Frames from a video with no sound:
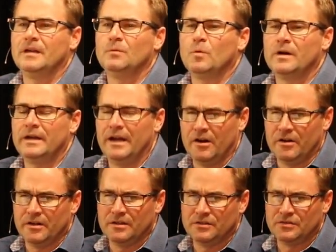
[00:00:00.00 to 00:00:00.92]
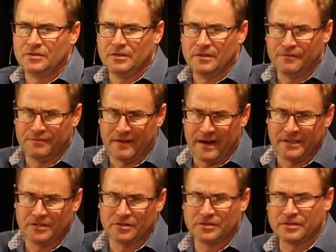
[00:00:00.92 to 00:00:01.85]
In what areas do you
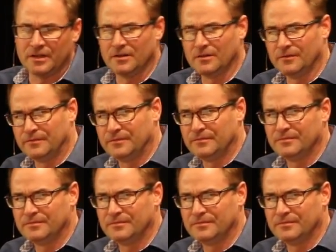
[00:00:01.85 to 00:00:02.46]
find yourself